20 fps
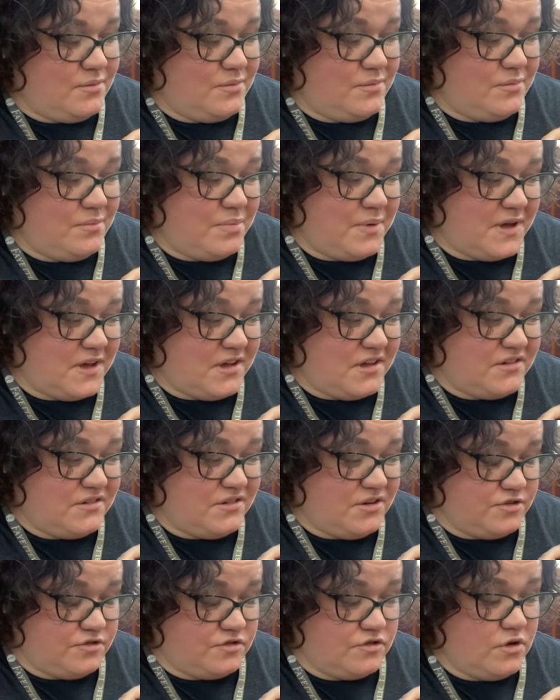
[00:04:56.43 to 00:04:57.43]
"But
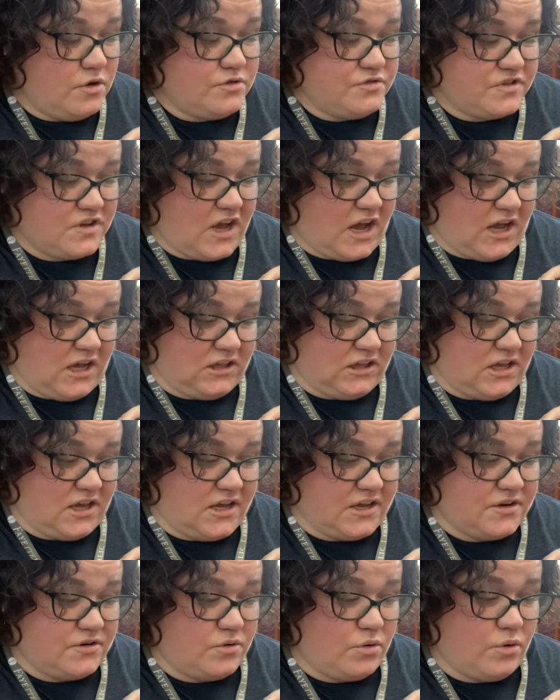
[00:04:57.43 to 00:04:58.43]
there's no
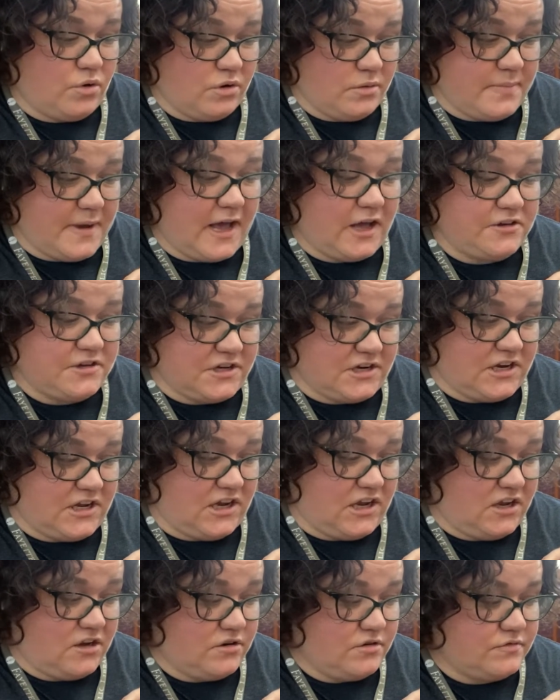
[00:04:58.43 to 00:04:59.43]
skylight or
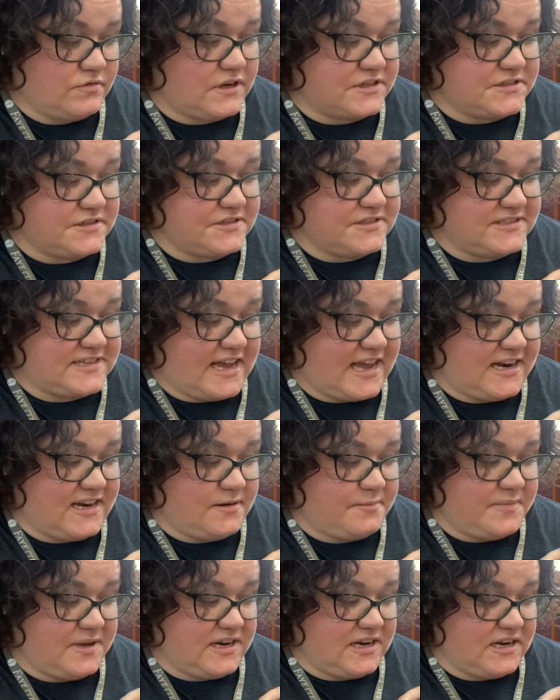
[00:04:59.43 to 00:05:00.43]
balcony," Russell's dad
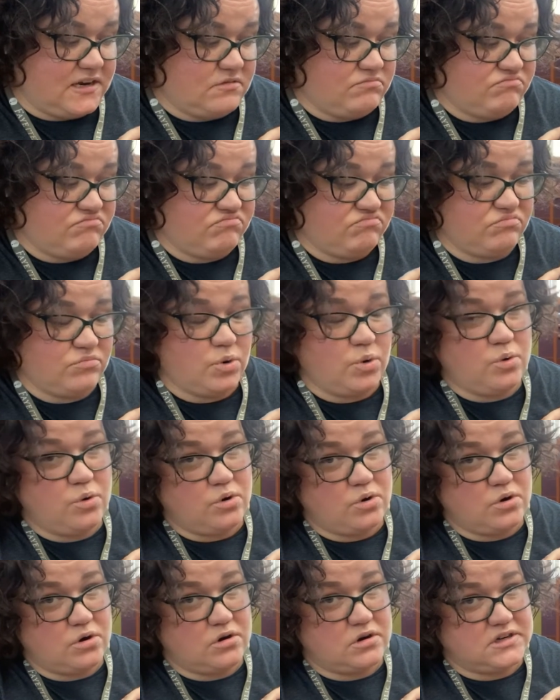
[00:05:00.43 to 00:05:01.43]
admitted.
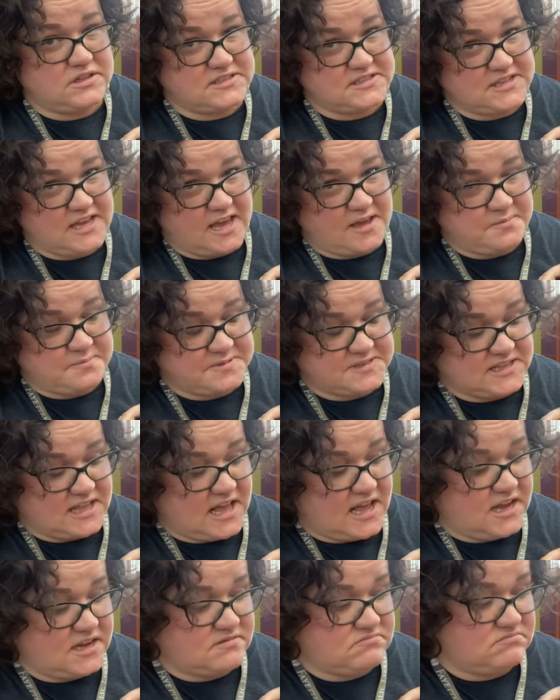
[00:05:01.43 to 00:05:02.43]
"Or escape
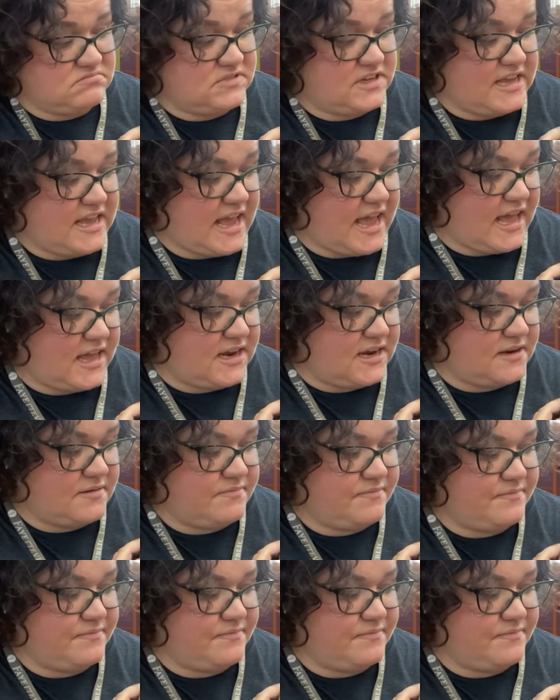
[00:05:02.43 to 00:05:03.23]
slide," he added.